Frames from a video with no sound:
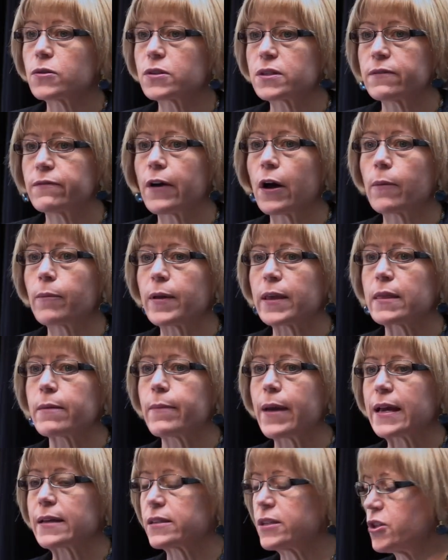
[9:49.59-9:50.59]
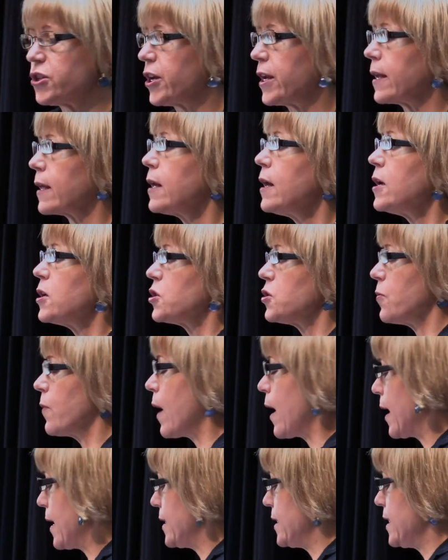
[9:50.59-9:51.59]
who's developing the messaging,
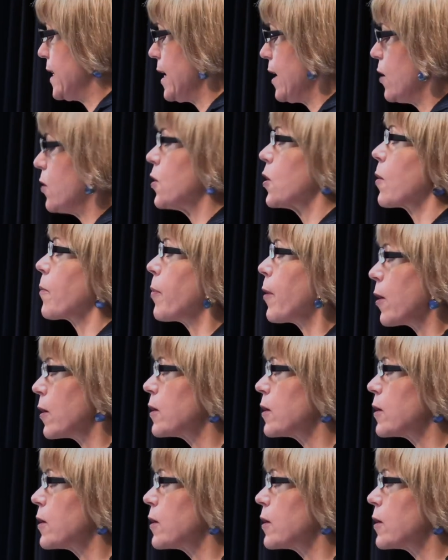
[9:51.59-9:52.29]
to IT, who you're